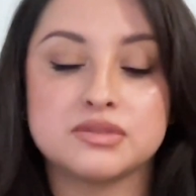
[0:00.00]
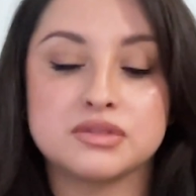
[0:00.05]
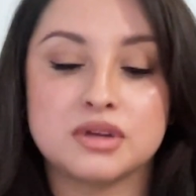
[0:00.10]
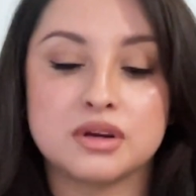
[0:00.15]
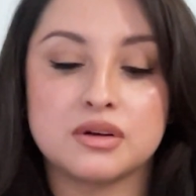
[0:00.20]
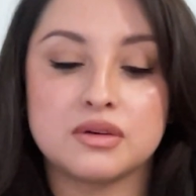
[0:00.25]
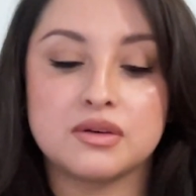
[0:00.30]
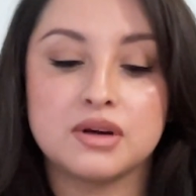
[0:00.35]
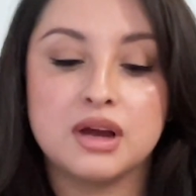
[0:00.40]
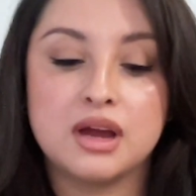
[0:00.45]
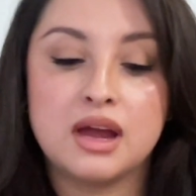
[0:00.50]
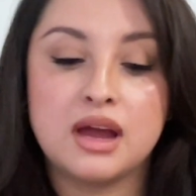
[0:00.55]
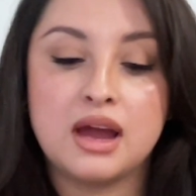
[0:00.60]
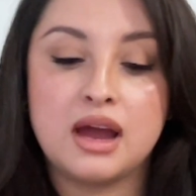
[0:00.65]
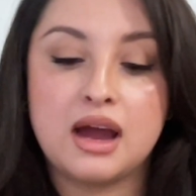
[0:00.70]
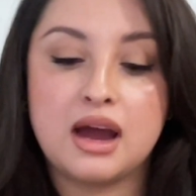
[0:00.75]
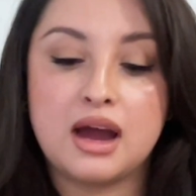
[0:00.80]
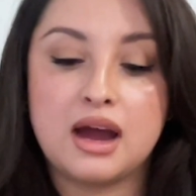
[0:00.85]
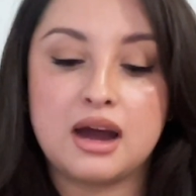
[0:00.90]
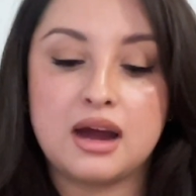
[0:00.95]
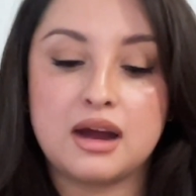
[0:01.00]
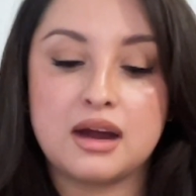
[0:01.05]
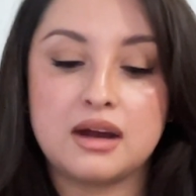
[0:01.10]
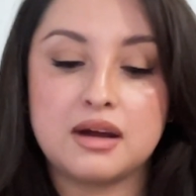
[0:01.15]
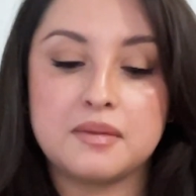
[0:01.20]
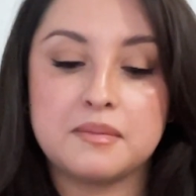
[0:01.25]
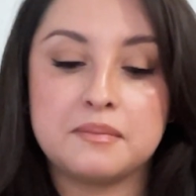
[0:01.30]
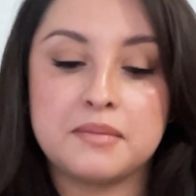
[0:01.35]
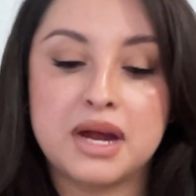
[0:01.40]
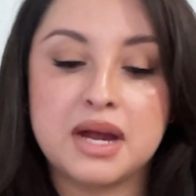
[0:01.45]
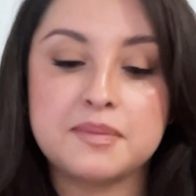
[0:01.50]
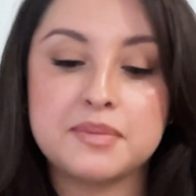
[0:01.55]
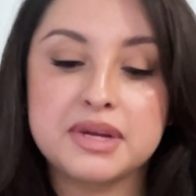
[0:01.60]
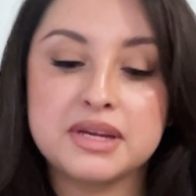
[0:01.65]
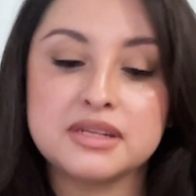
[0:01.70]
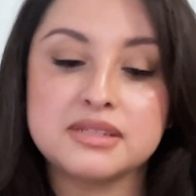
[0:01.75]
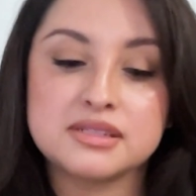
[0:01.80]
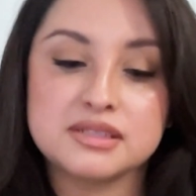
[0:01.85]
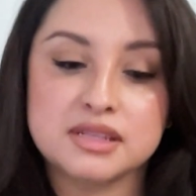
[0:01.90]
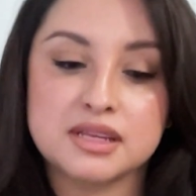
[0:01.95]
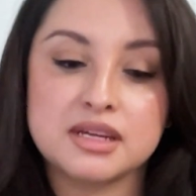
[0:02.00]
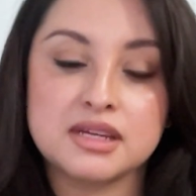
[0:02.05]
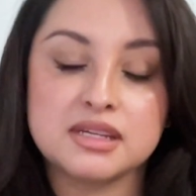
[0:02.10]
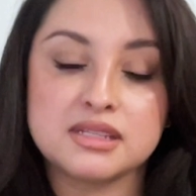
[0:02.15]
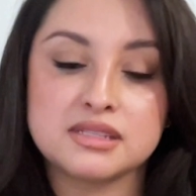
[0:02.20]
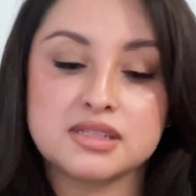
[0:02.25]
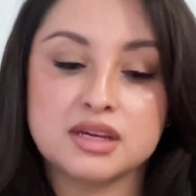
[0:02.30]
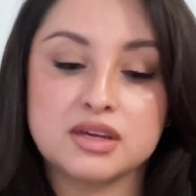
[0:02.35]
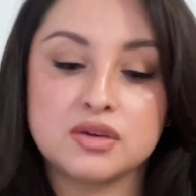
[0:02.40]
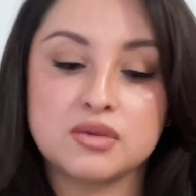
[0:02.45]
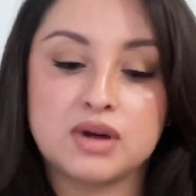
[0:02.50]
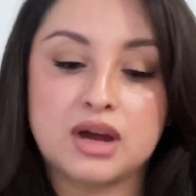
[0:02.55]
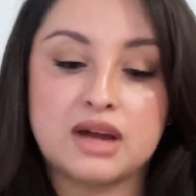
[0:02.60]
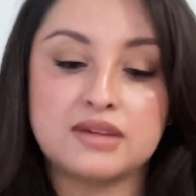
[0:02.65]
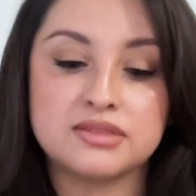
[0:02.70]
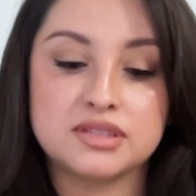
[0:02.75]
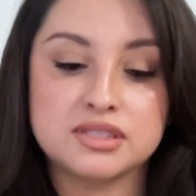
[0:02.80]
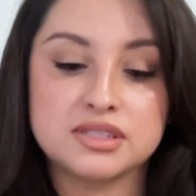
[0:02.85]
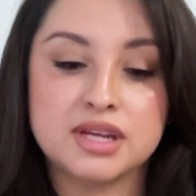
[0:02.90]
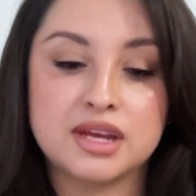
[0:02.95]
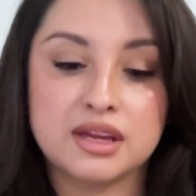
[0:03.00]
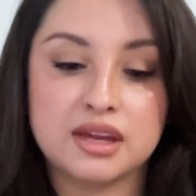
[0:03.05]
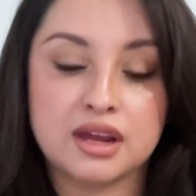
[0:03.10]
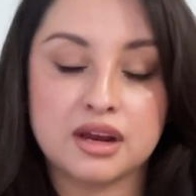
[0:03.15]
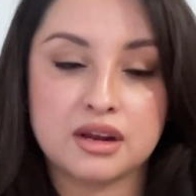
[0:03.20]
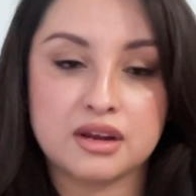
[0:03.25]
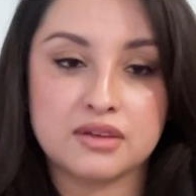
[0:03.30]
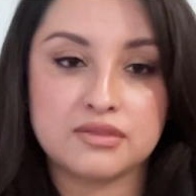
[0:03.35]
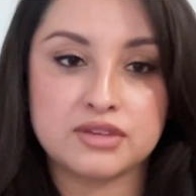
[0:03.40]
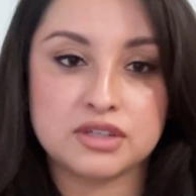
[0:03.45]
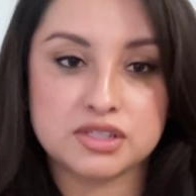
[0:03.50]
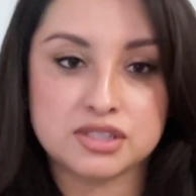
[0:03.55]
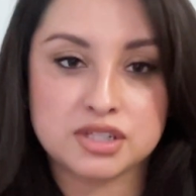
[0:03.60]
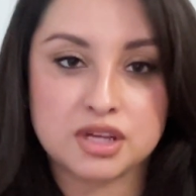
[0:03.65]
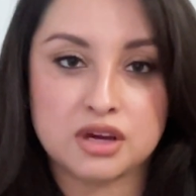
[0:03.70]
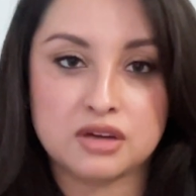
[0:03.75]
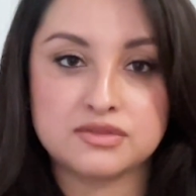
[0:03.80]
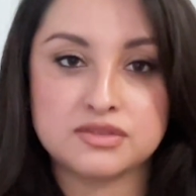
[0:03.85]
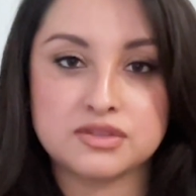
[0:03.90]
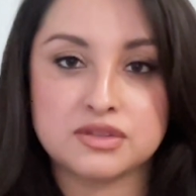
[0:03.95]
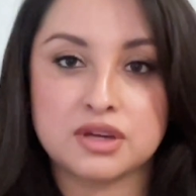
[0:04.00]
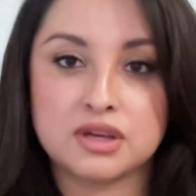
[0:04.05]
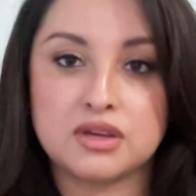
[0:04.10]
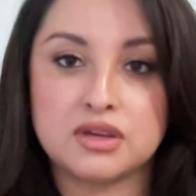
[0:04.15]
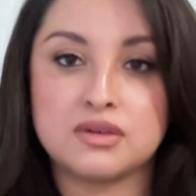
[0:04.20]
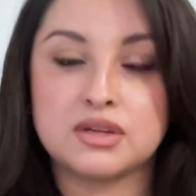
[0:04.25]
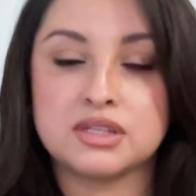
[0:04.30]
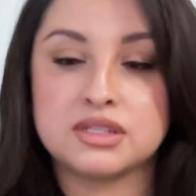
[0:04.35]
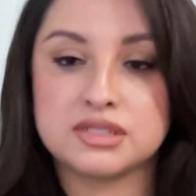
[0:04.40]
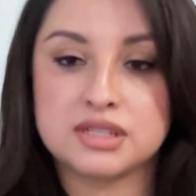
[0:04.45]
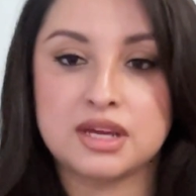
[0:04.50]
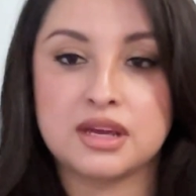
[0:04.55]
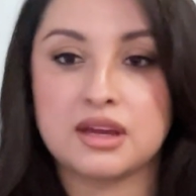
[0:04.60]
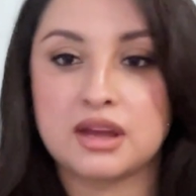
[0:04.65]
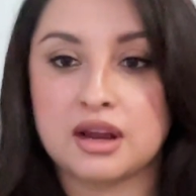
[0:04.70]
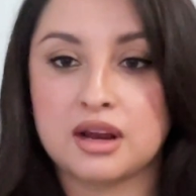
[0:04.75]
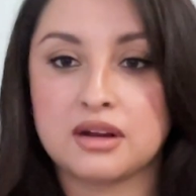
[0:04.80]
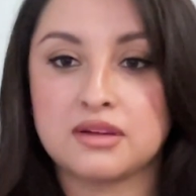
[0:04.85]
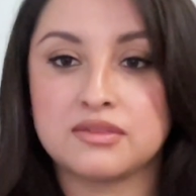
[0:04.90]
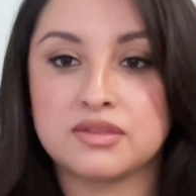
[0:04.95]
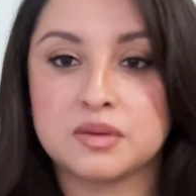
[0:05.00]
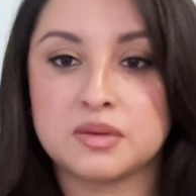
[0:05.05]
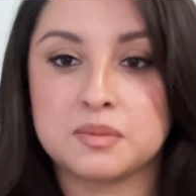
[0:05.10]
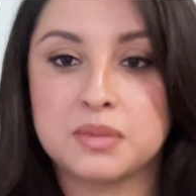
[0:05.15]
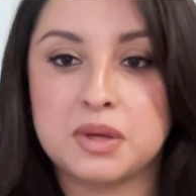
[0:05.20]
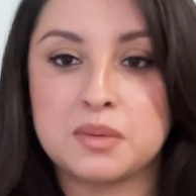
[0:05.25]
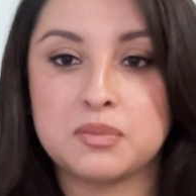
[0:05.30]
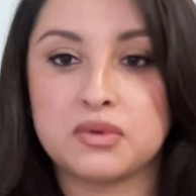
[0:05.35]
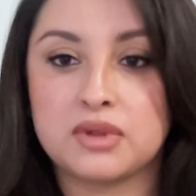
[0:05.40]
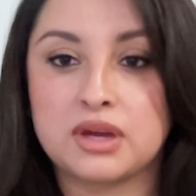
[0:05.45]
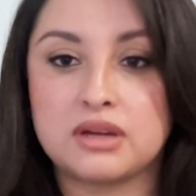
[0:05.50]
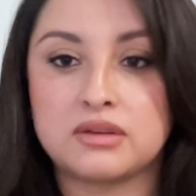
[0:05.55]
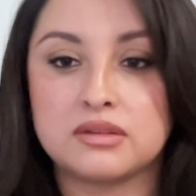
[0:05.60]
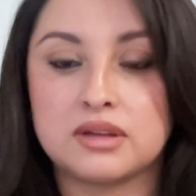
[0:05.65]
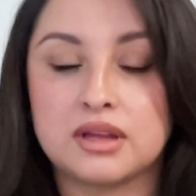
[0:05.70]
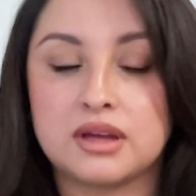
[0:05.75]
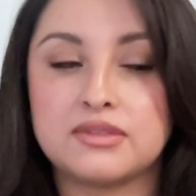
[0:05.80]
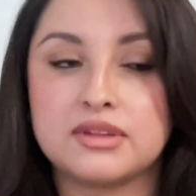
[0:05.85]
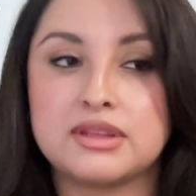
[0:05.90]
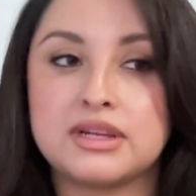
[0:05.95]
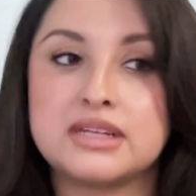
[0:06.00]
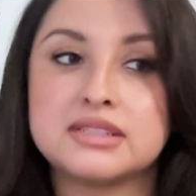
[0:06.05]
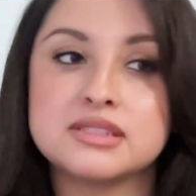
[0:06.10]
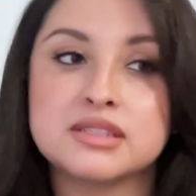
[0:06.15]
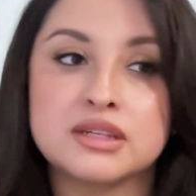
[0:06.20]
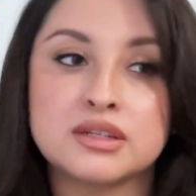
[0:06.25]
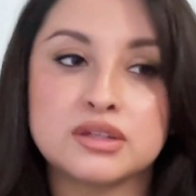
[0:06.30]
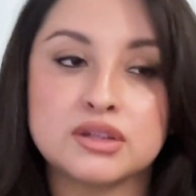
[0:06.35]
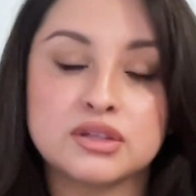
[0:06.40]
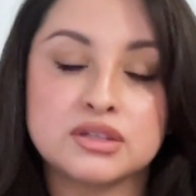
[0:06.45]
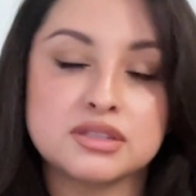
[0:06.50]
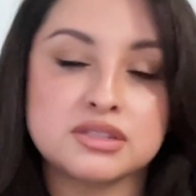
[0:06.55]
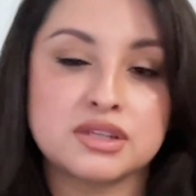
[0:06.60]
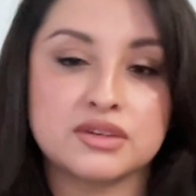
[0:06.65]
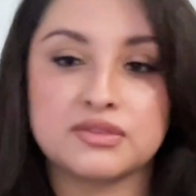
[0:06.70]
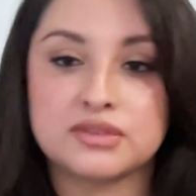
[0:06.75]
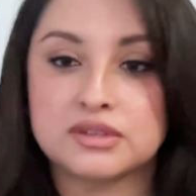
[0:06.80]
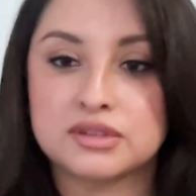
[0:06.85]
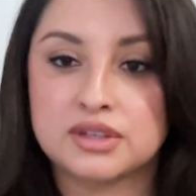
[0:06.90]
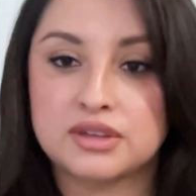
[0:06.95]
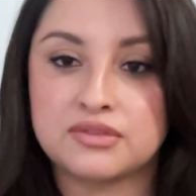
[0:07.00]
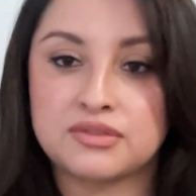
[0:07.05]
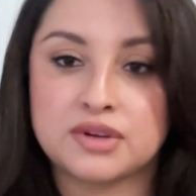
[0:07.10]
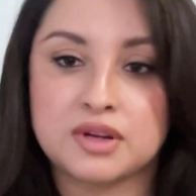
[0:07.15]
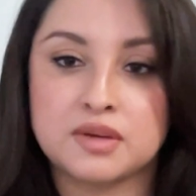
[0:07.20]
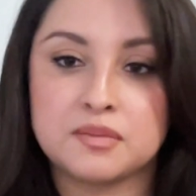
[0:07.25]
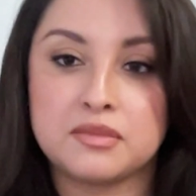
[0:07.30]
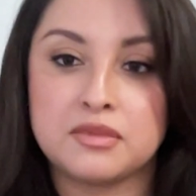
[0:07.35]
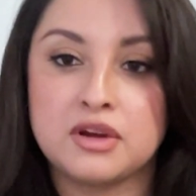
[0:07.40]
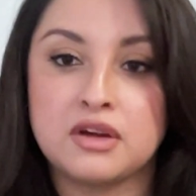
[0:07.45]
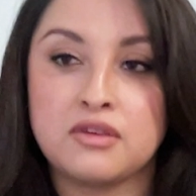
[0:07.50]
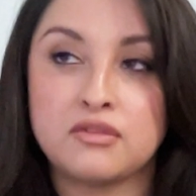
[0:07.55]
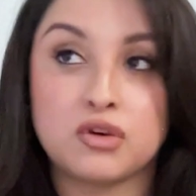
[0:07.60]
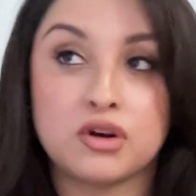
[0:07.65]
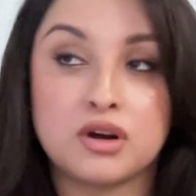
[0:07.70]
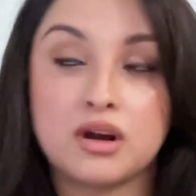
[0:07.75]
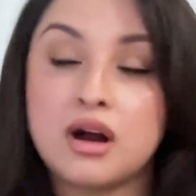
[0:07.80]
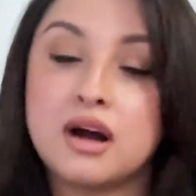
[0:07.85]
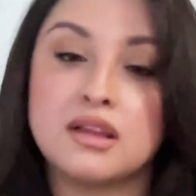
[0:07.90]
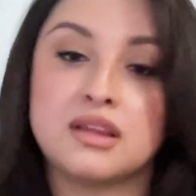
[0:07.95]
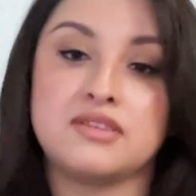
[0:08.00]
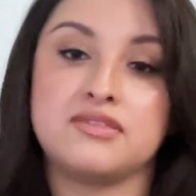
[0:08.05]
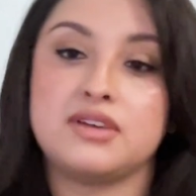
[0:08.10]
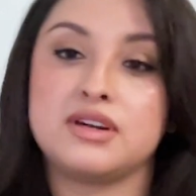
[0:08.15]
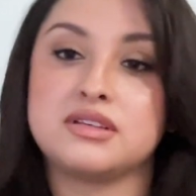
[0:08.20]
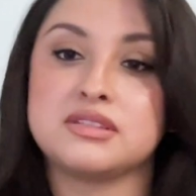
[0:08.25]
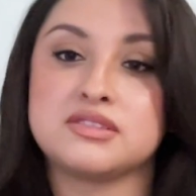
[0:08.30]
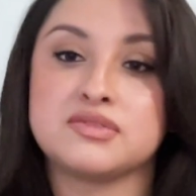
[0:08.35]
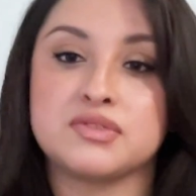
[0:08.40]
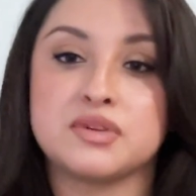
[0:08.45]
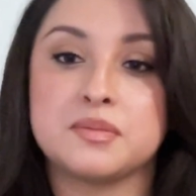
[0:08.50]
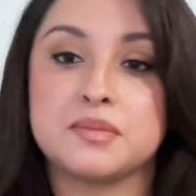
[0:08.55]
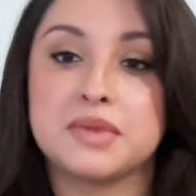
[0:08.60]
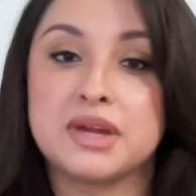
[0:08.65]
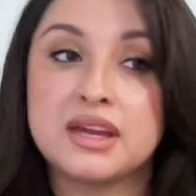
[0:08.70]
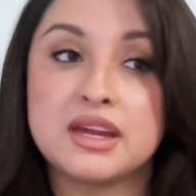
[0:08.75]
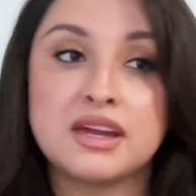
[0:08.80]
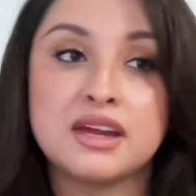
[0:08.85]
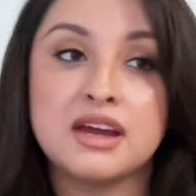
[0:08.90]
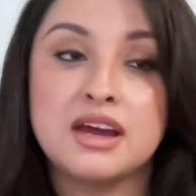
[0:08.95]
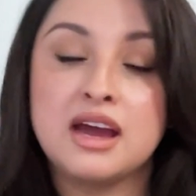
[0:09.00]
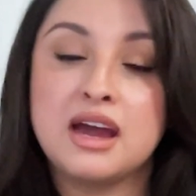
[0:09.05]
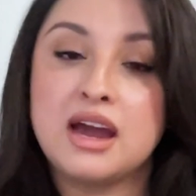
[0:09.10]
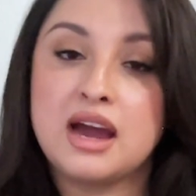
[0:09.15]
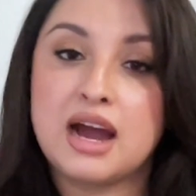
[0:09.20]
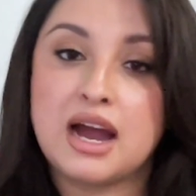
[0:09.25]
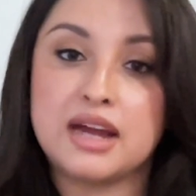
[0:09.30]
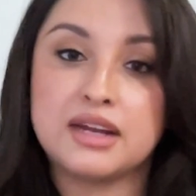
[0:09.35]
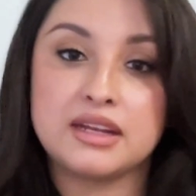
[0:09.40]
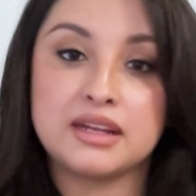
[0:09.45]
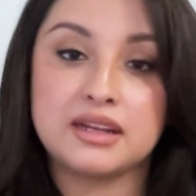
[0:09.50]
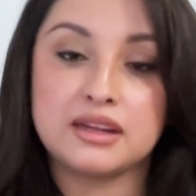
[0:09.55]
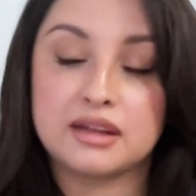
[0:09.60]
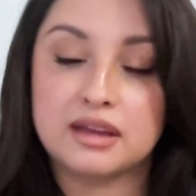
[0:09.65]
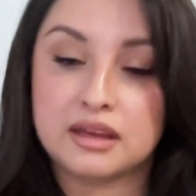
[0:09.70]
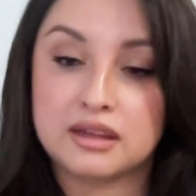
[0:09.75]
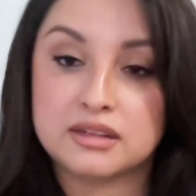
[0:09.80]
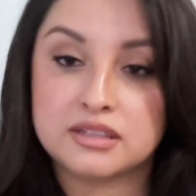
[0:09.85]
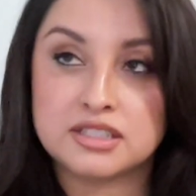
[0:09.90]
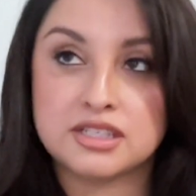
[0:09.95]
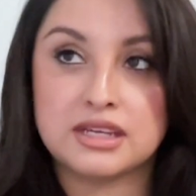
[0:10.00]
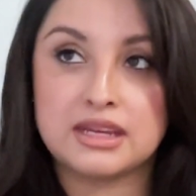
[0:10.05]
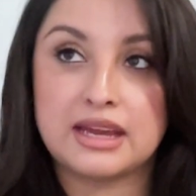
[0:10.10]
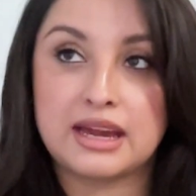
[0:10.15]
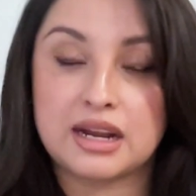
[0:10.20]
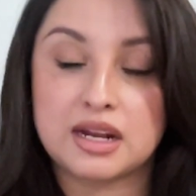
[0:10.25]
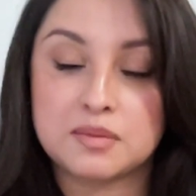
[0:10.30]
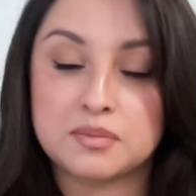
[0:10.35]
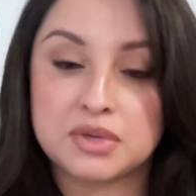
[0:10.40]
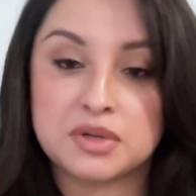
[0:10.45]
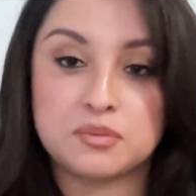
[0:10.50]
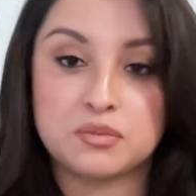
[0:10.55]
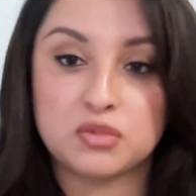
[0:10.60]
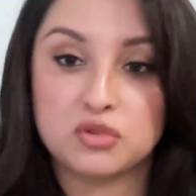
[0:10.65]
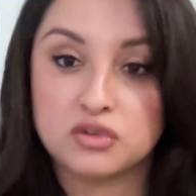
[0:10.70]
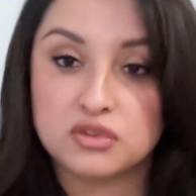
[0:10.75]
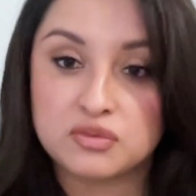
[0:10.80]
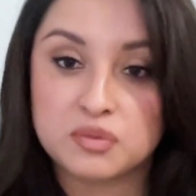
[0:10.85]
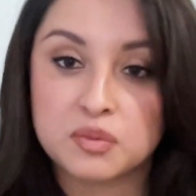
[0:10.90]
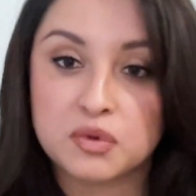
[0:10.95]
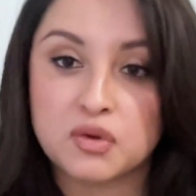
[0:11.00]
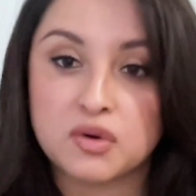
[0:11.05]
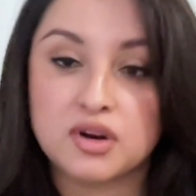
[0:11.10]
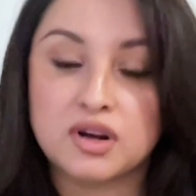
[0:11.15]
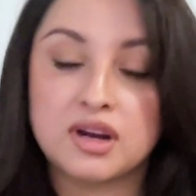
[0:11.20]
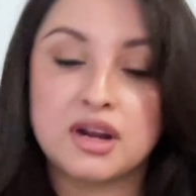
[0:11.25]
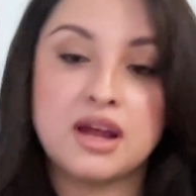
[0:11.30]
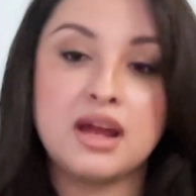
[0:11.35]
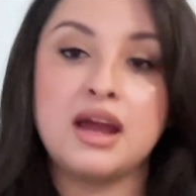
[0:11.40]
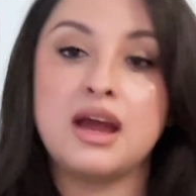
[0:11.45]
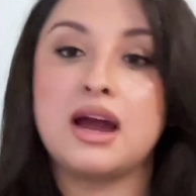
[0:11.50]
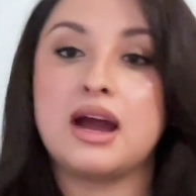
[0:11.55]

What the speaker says: So my biggest thing is that you have to take care of yourself so that you can take care of the people that you love. And that's going to look differently for all of us. For me, I needed to get up and move more.